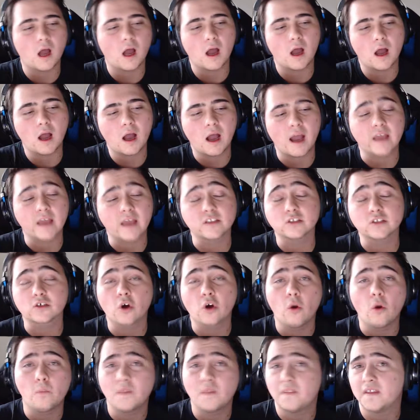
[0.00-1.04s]
I just
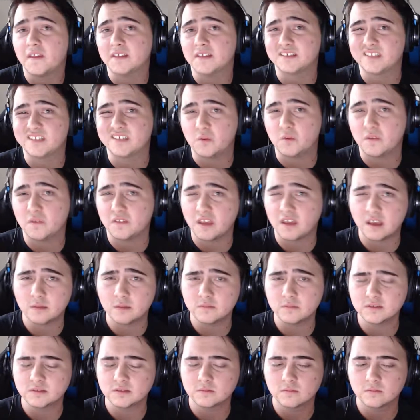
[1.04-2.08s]
hope that they stick with
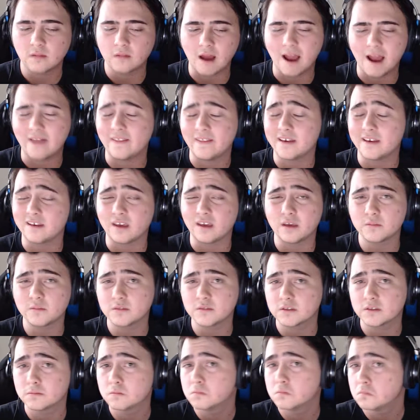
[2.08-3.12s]
games. I like
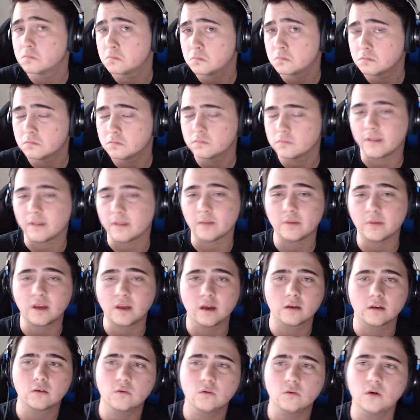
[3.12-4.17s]
games. That'd be
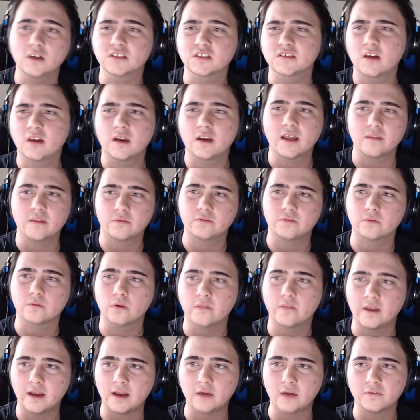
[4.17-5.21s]
kind of cool. I just thought I'd throw
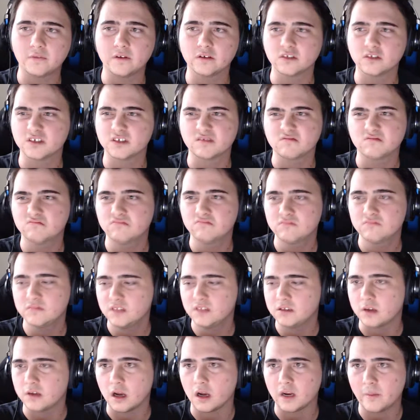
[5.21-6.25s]
that out there just to
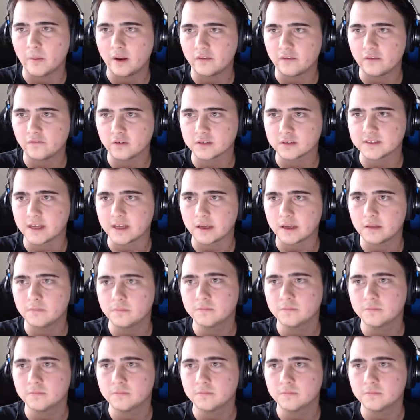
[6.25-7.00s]
talk about it for a second.